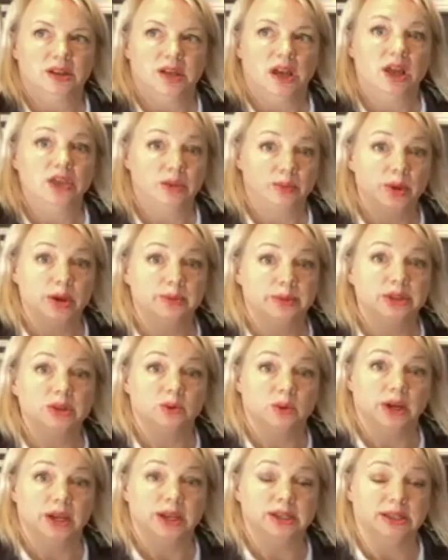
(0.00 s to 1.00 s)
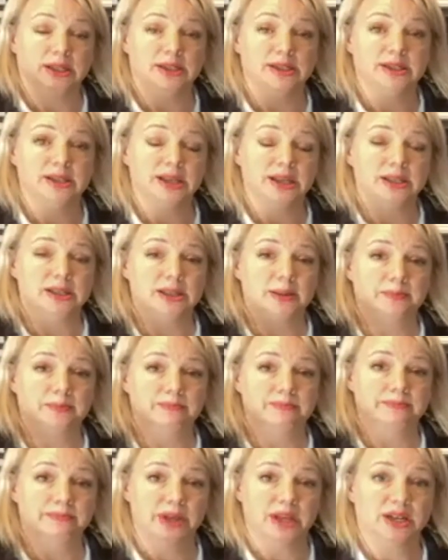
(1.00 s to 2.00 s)
at the moment, quite hideous. It's a
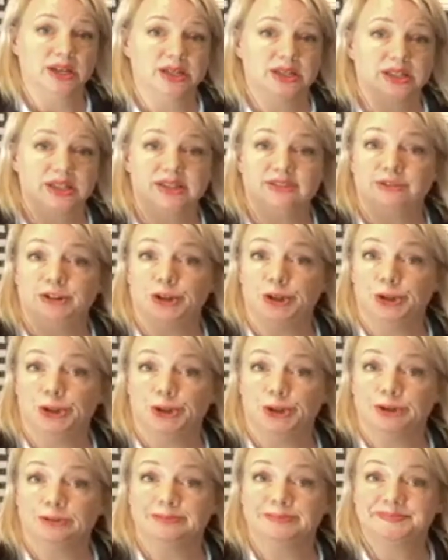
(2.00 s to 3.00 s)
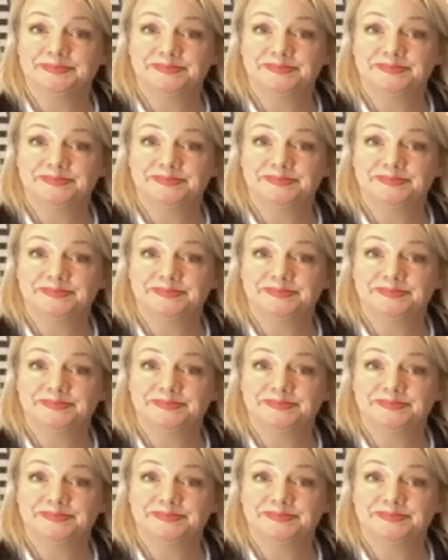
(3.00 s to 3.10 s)
burgundy velour.